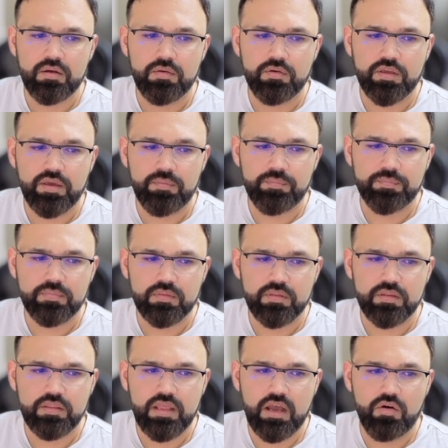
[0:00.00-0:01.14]
Okay,
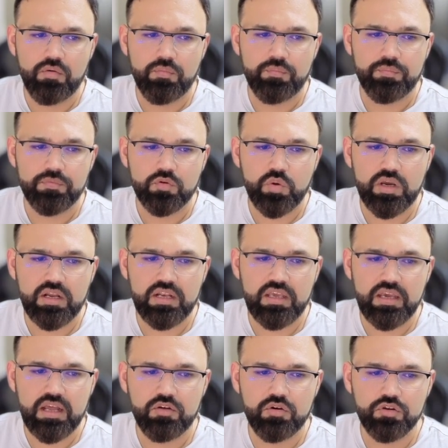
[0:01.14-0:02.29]
now quickly
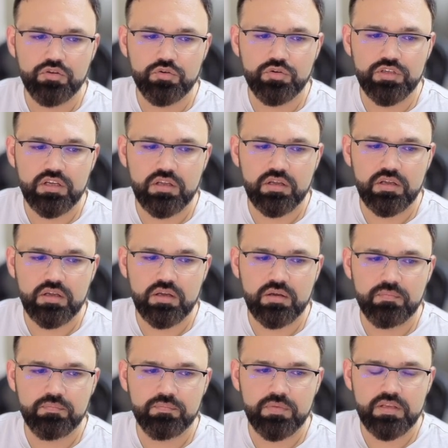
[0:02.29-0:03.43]
I'll go through
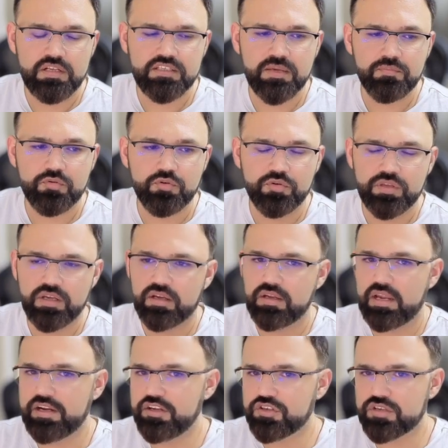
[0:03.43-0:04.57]
I'll skip through the
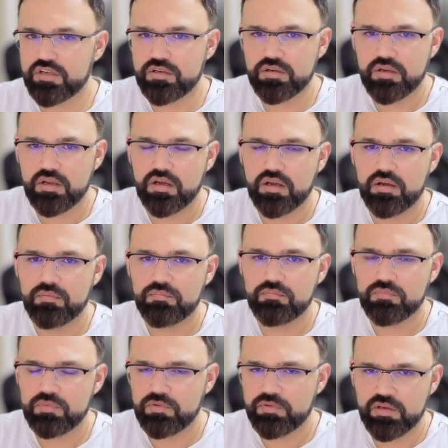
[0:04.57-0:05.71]
additional
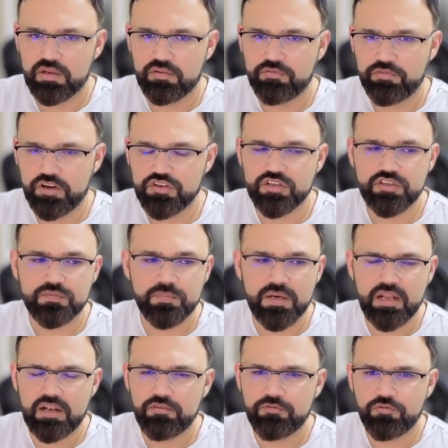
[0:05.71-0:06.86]
functions, but
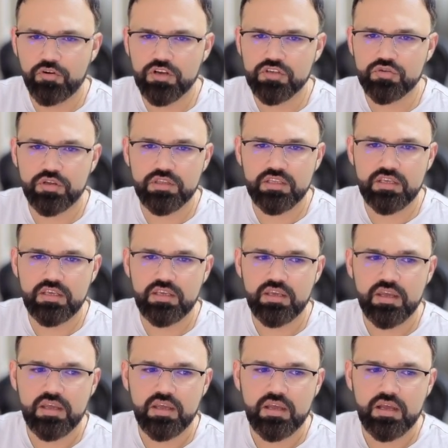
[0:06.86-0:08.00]
I'll focus on the
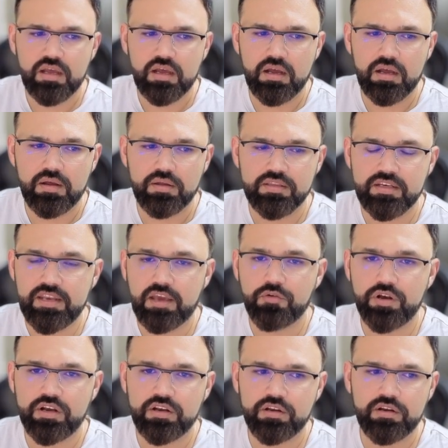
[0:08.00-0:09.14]

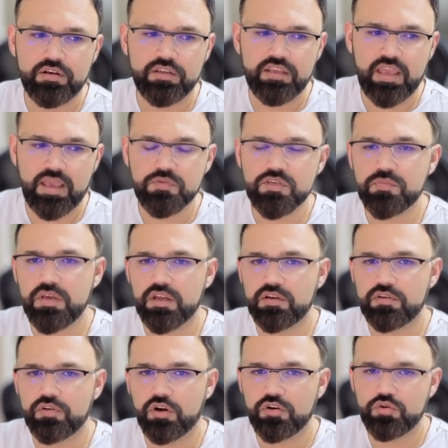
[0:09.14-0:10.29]
decorator, the
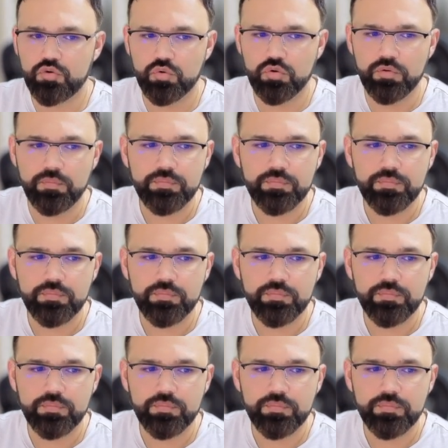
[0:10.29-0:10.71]
MCP.tool,